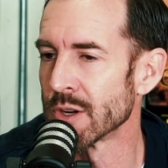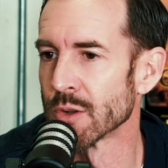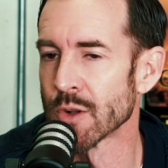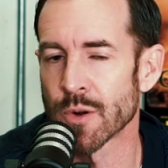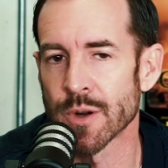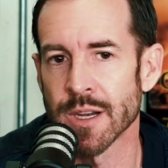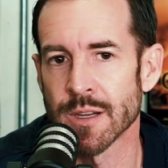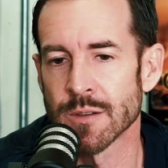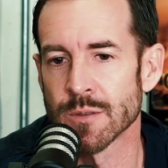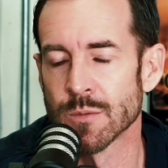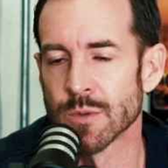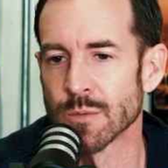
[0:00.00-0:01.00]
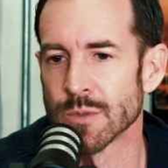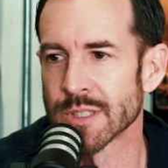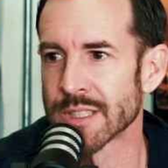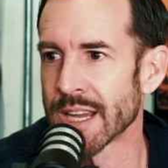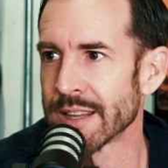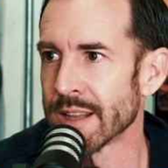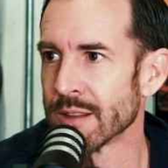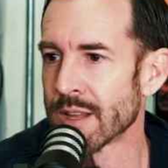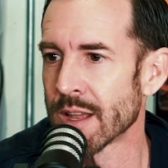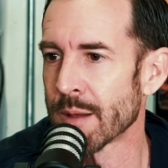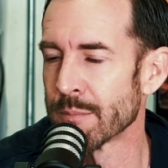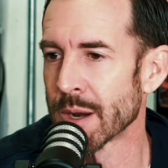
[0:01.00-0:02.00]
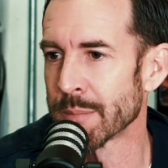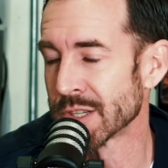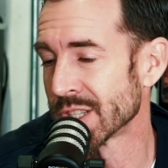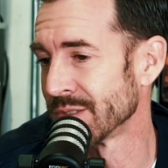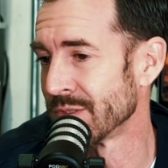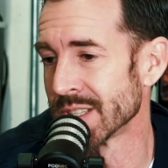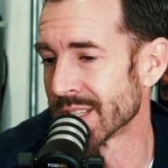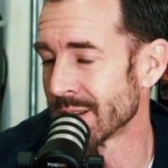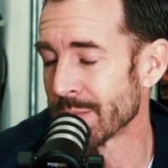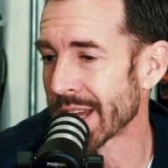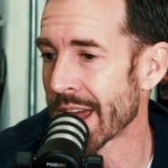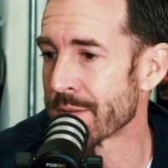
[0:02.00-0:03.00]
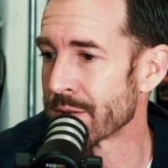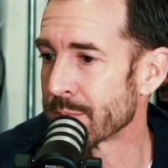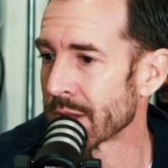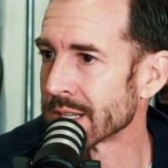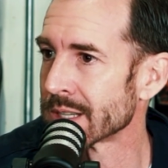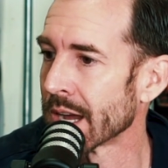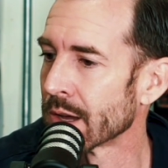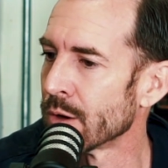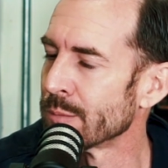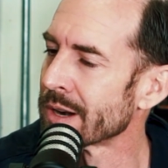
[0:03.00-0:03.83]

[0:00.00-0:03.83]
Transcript: L'Oreal will say that, but I mean, she's visited me every place I go.